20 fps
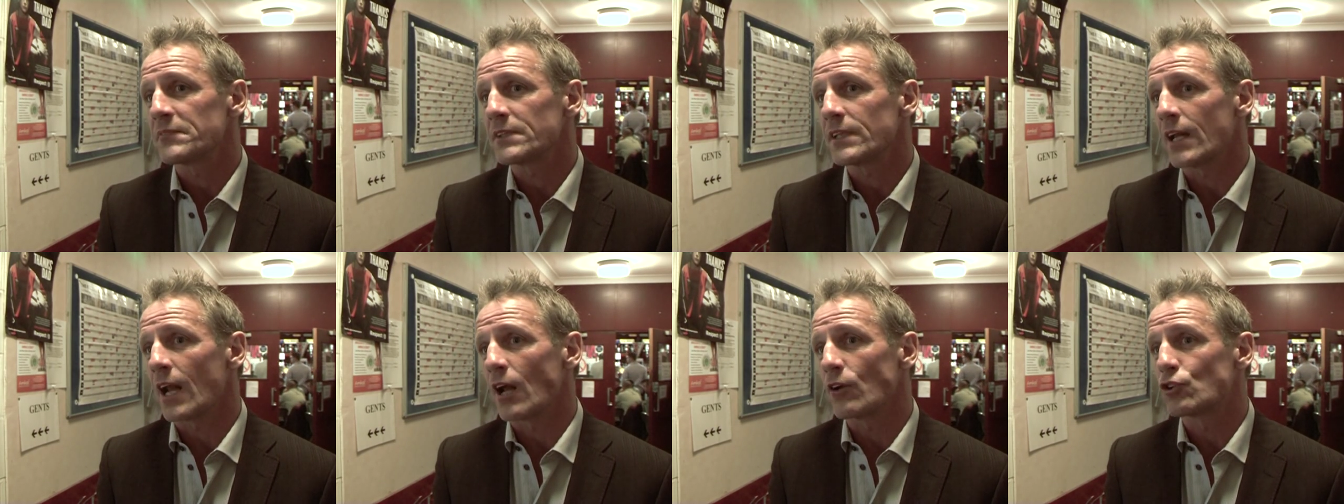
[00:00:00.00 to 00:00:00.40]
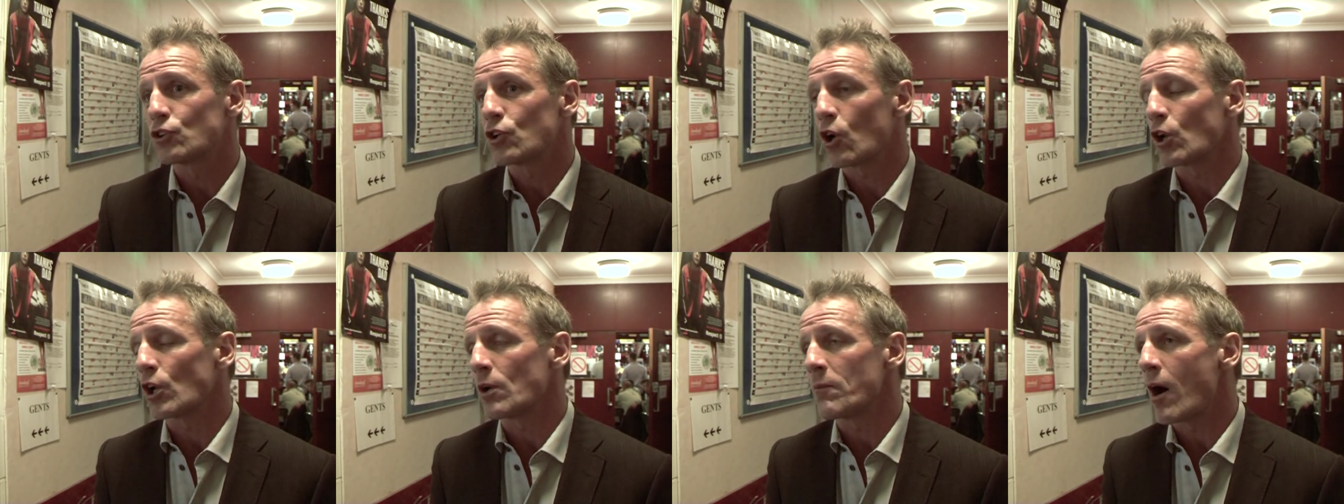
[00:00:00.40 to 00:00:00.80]
you know,
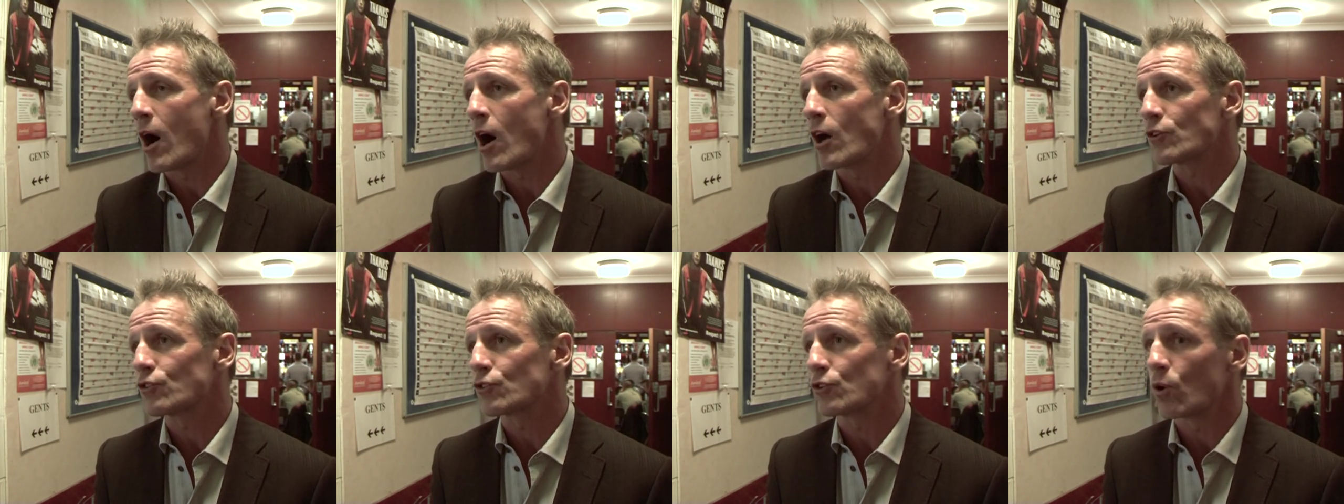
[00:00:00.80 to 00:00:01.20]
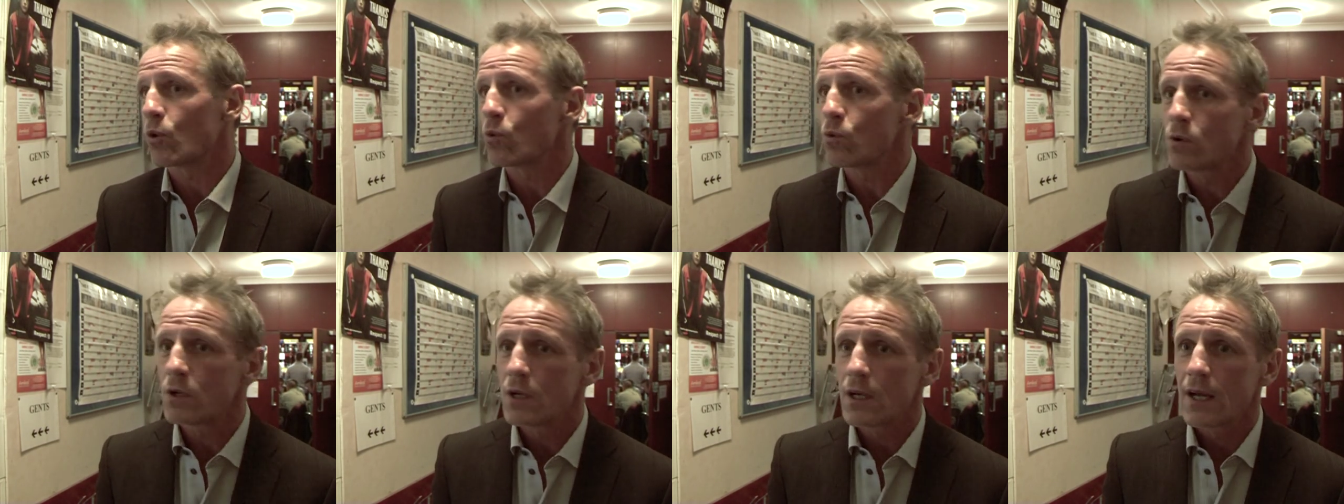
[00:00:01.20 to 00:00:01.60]
Tottenham,
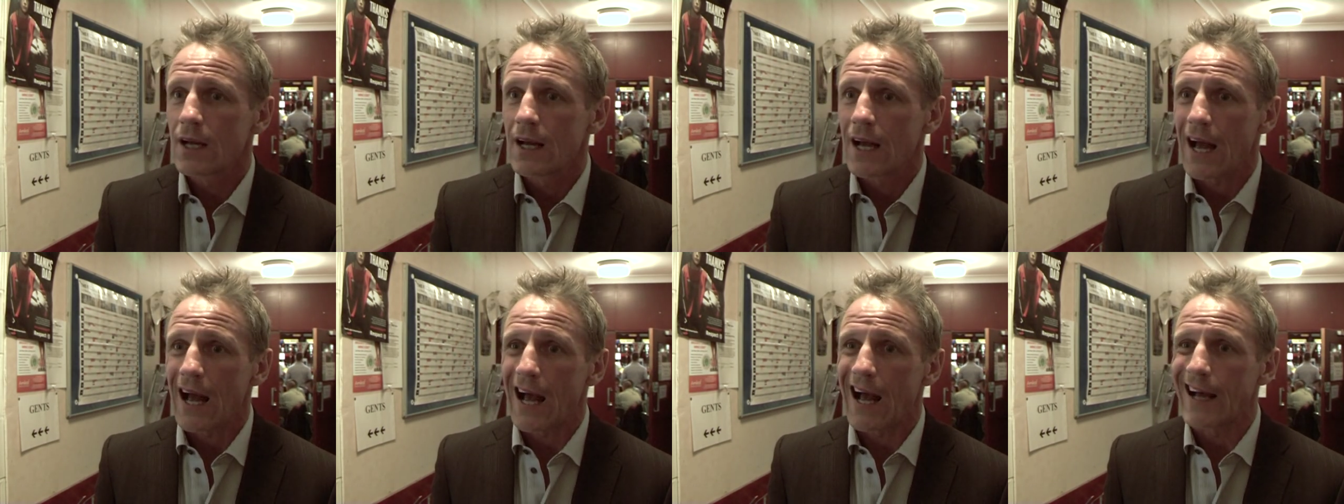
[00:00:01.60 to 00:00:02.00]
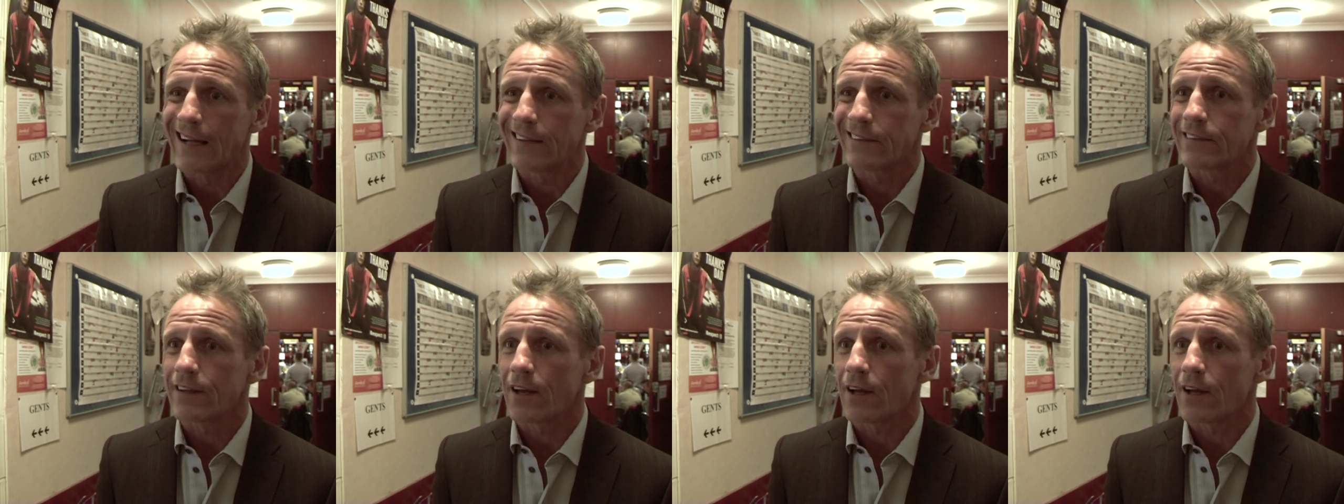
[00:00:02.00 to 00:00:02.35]
Arsenal, and